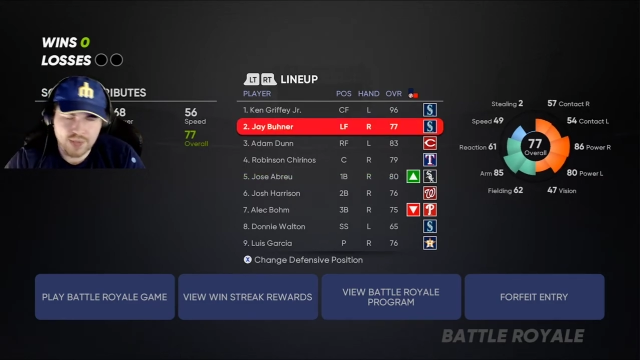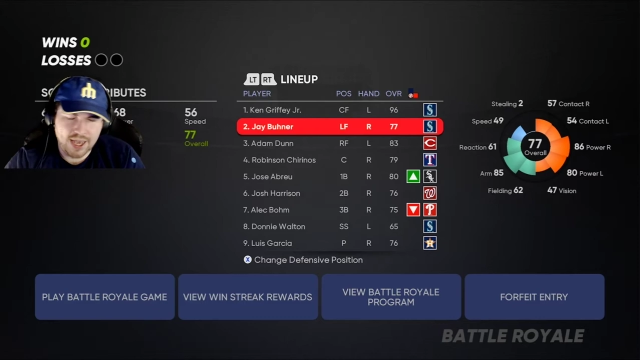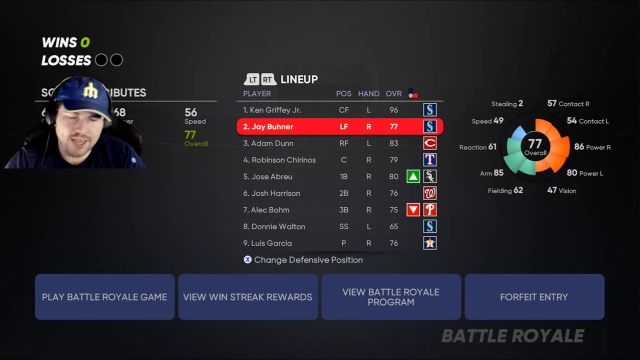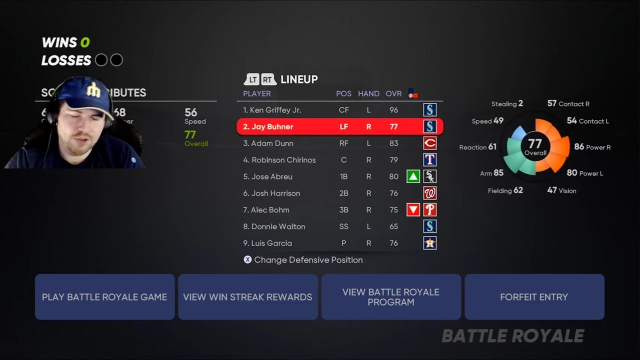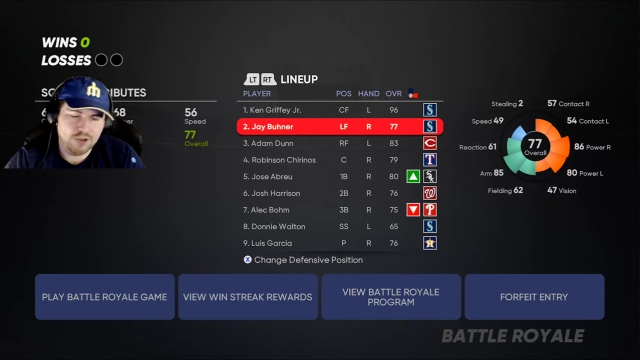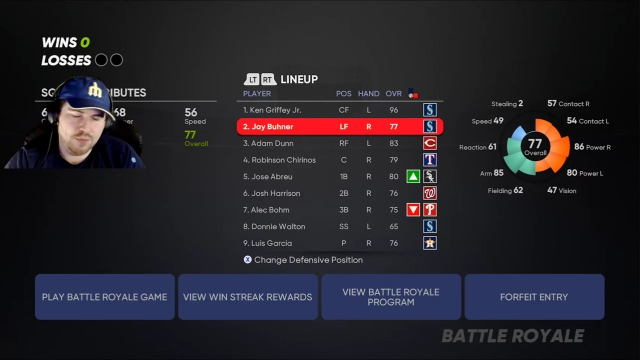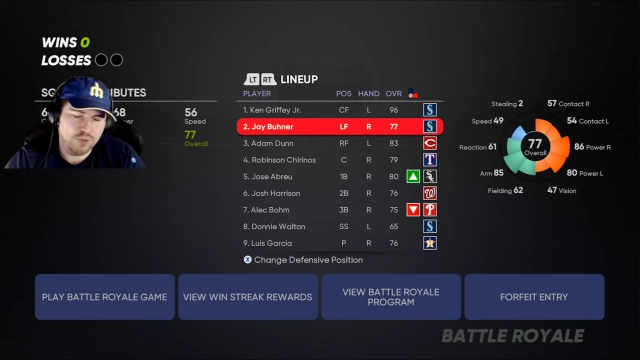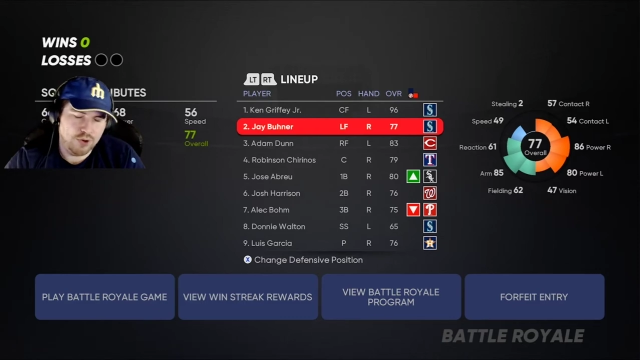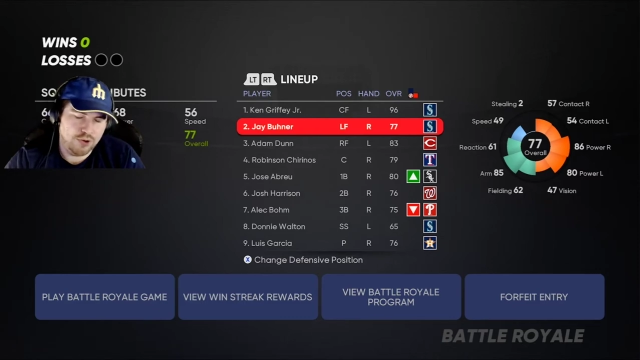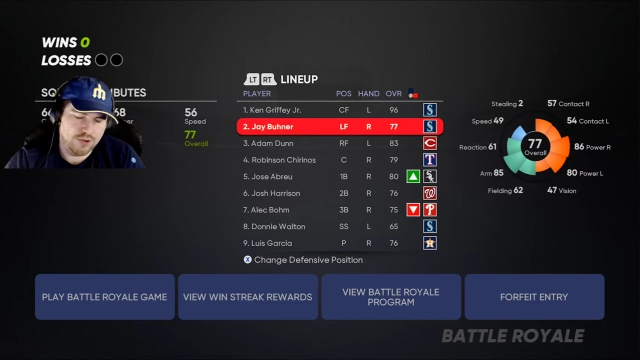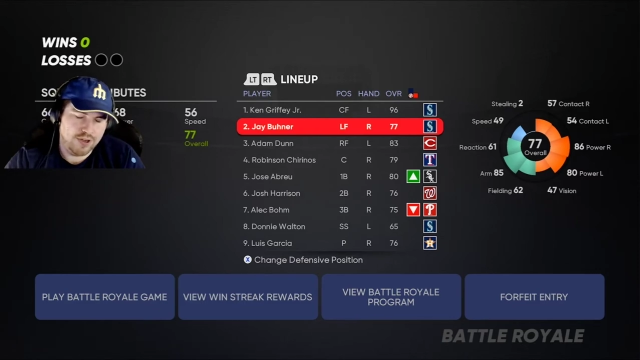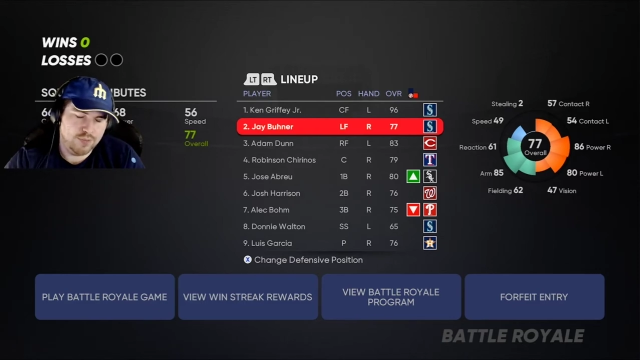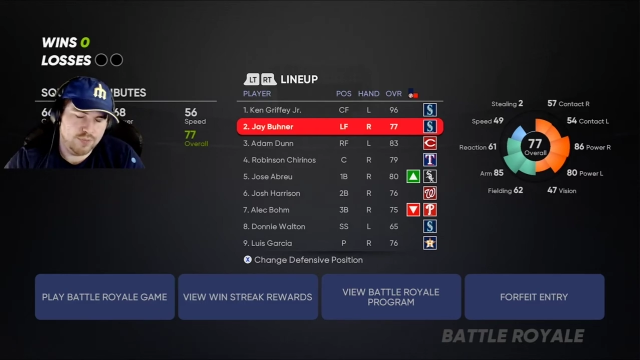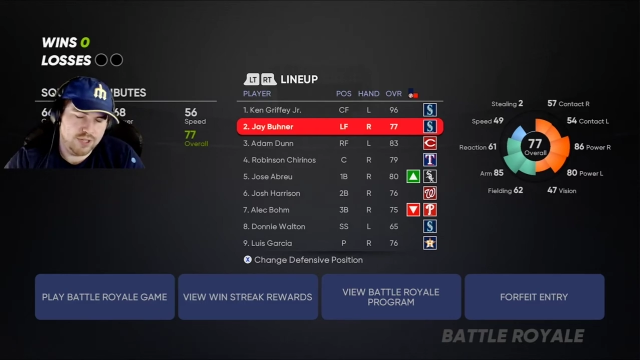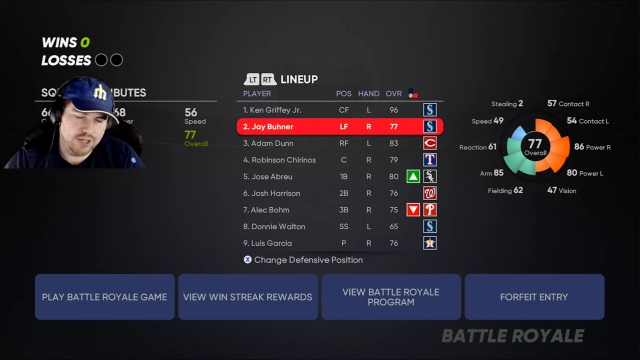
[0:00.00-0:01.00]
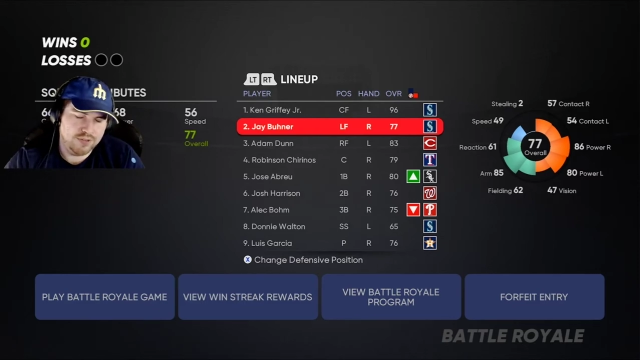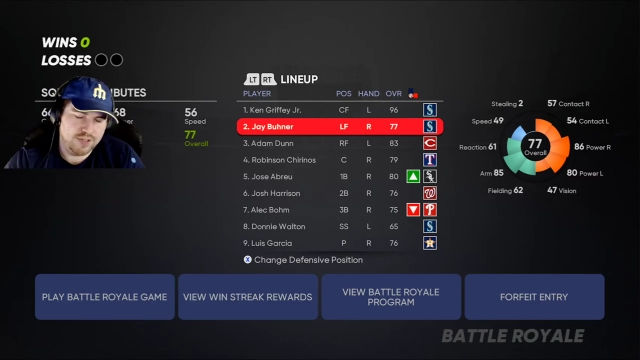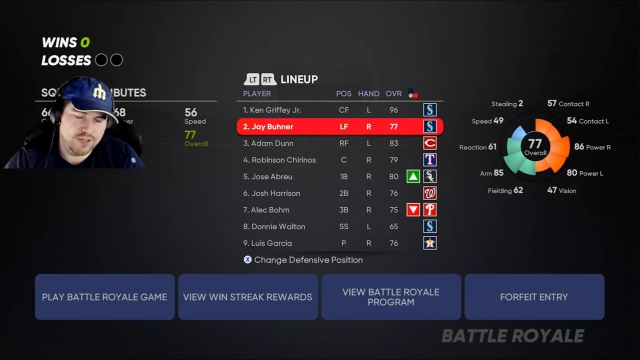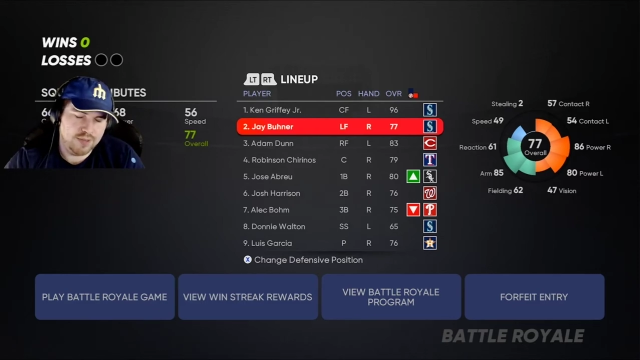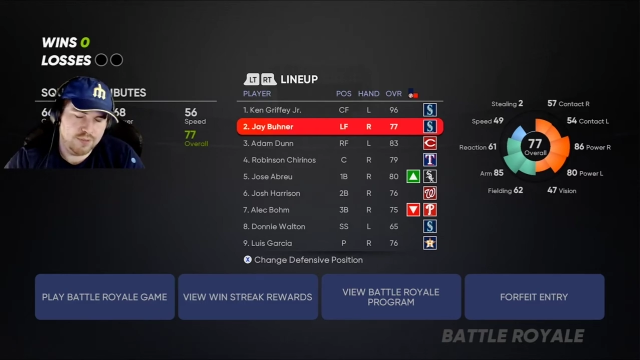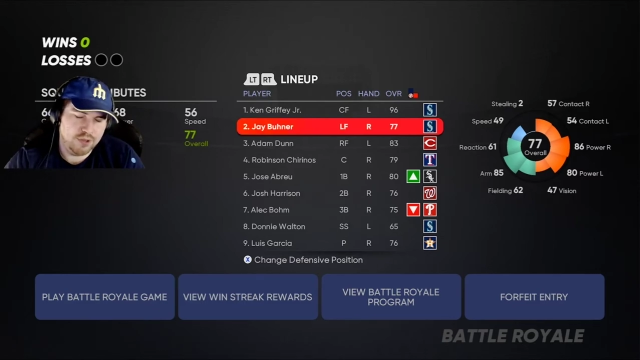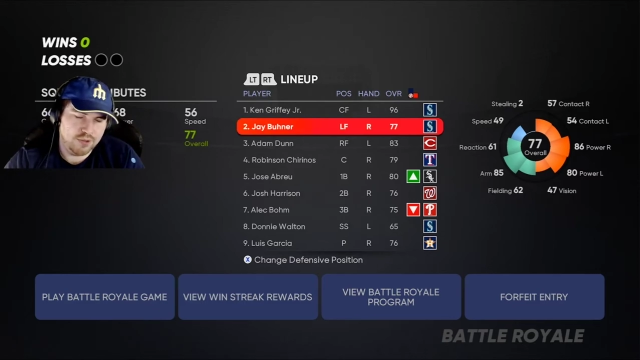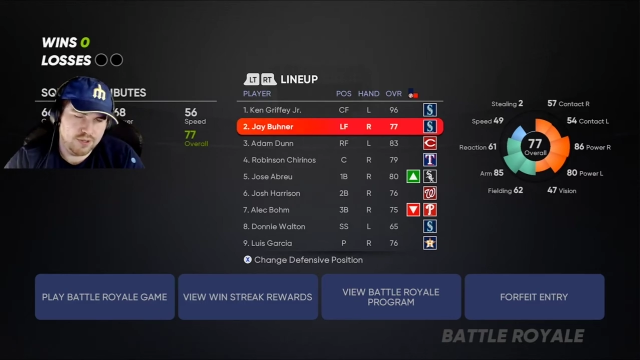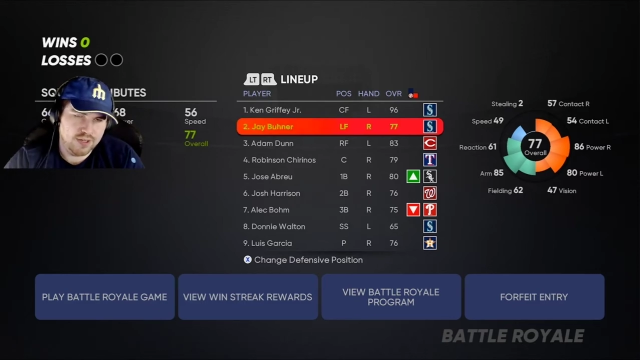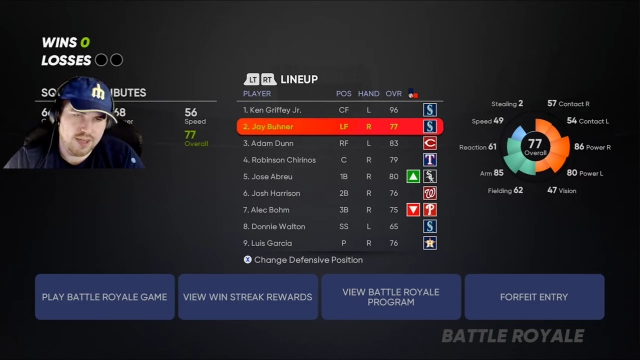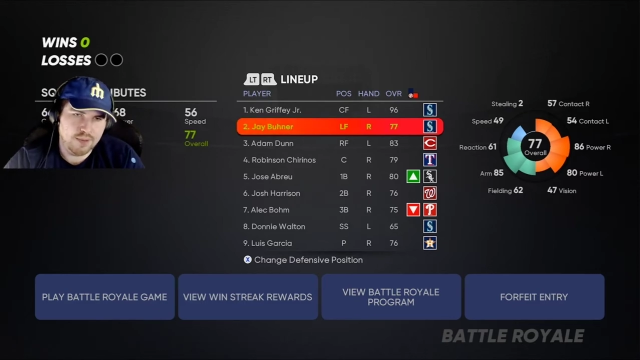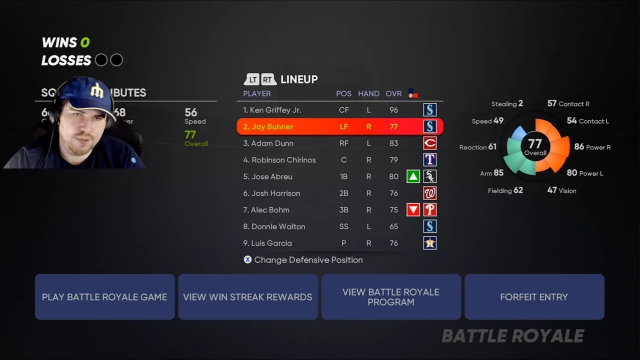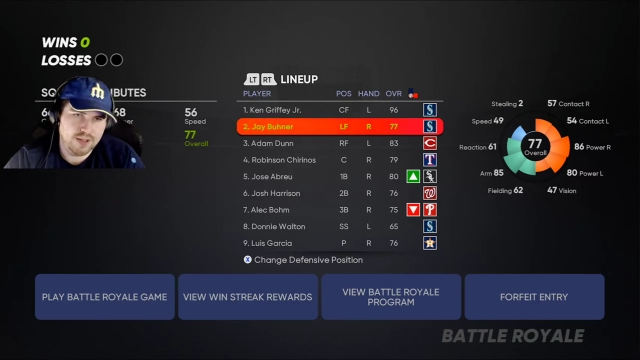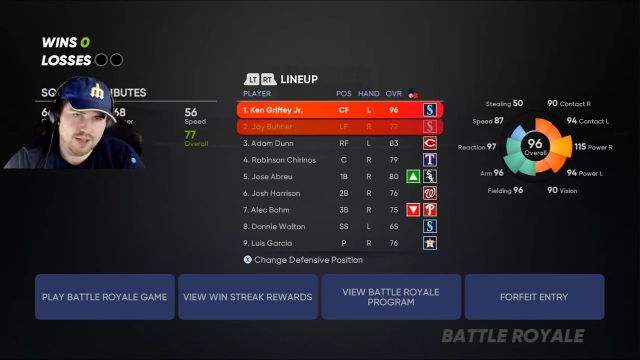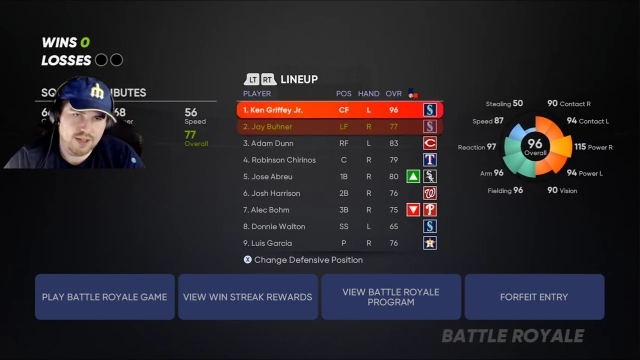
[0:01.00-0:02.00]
bat your program players up near the top of,